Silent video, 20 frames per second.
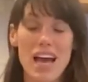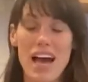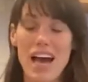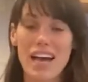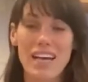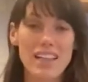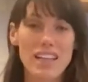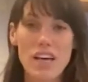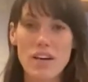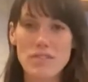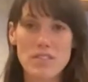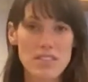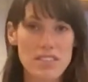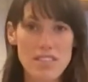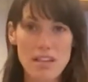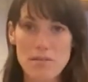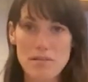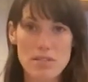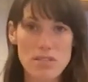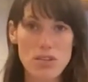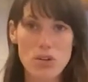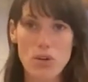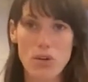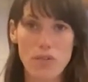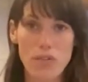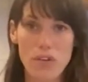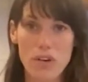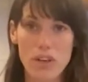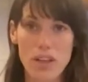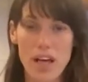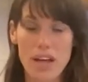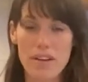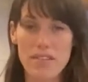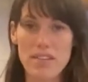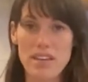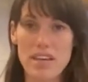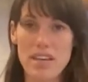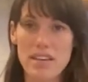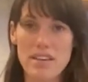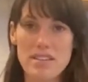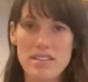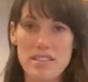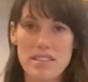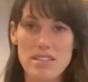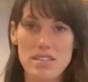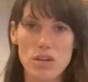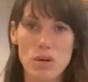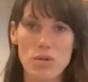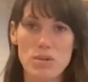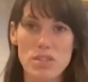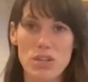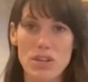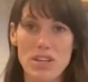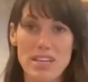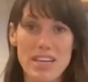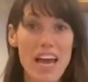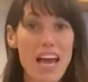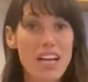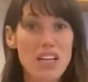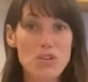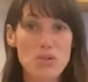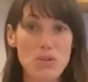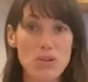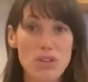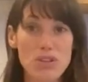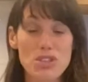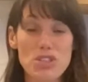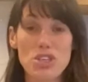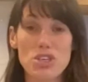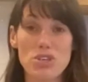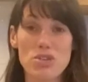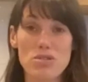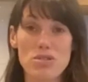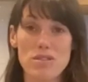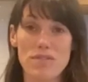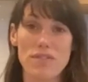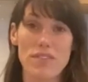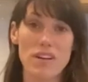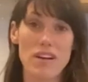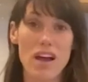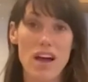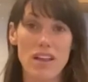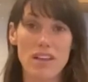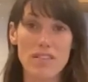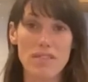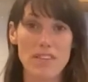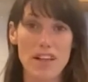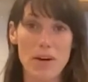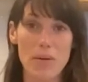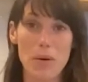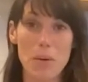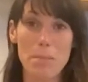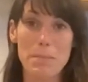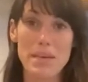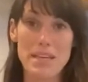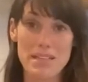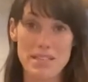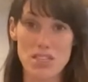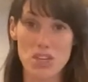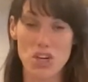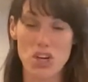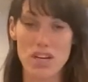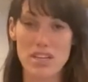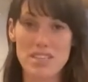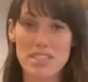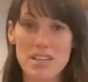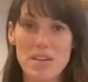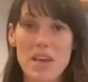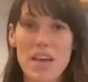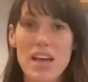I love to substitute for a lot of things, and so it was only natural to use it for cauliflower pizza crust.